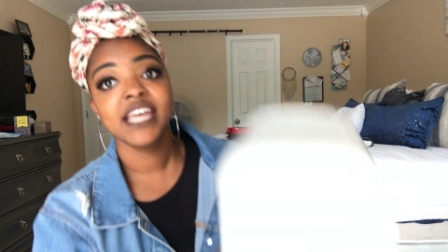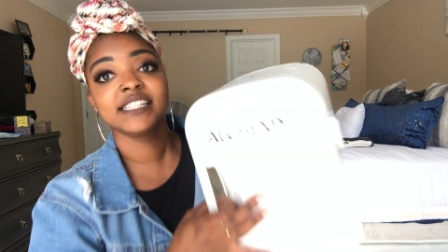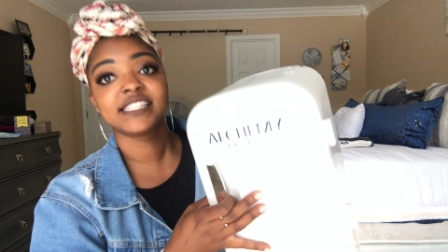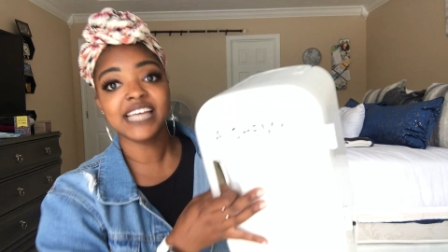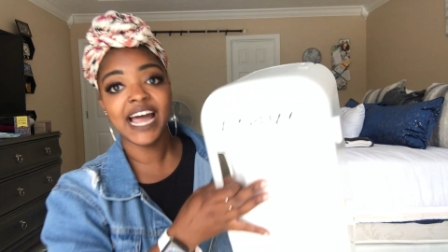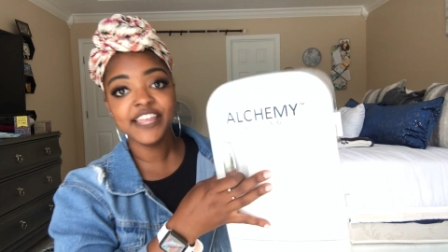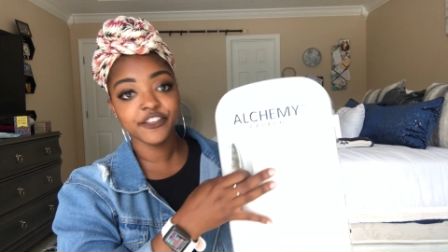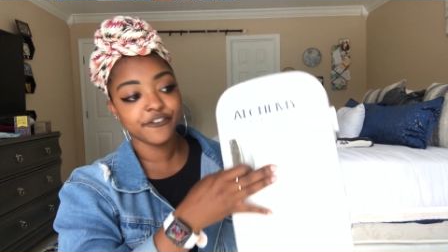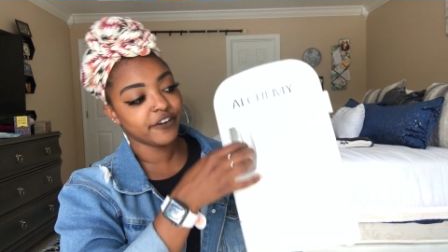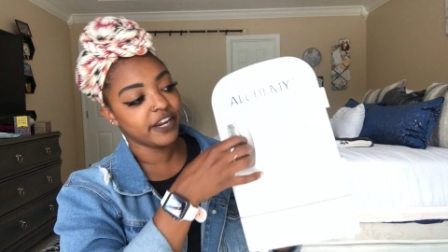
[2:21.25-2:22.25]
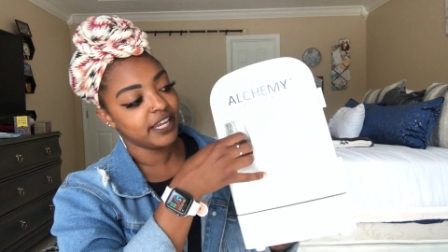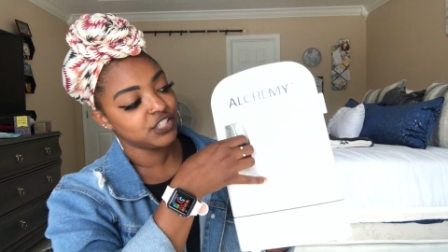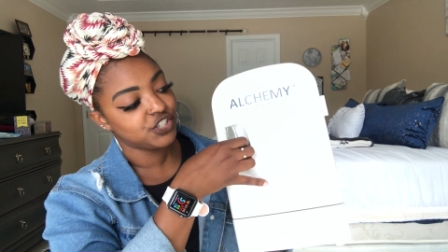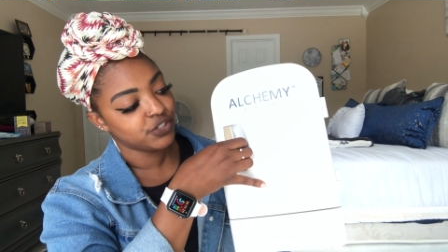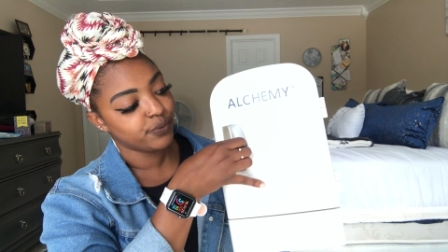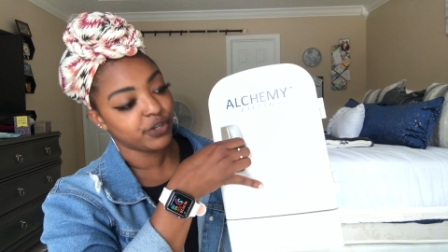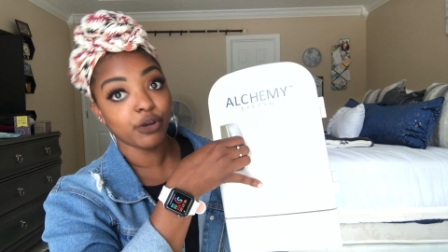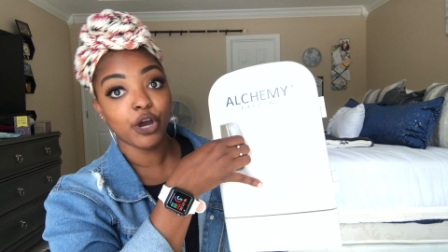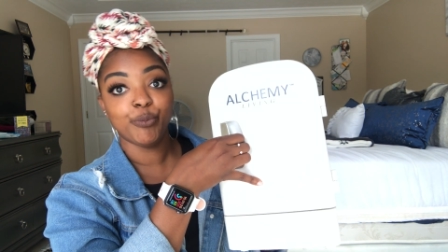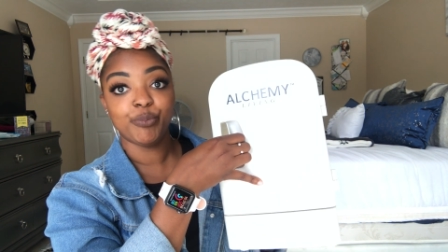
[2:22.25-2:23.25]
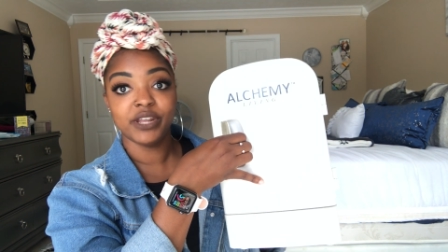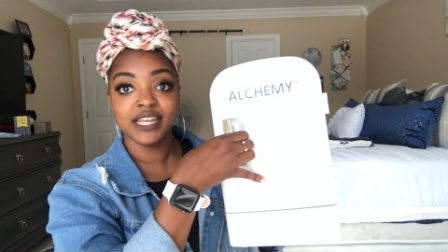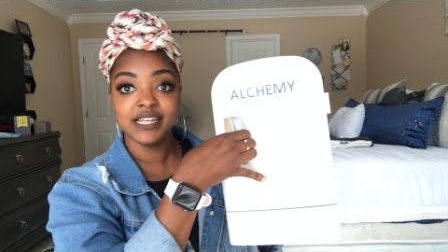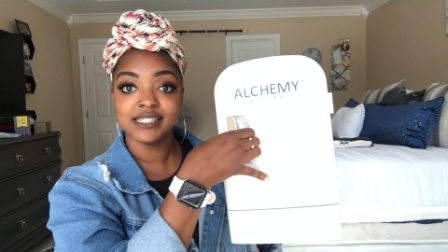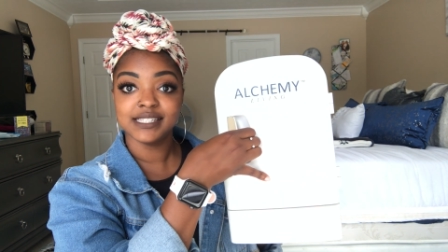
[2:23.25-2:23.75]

Inside the fridge, when you open it,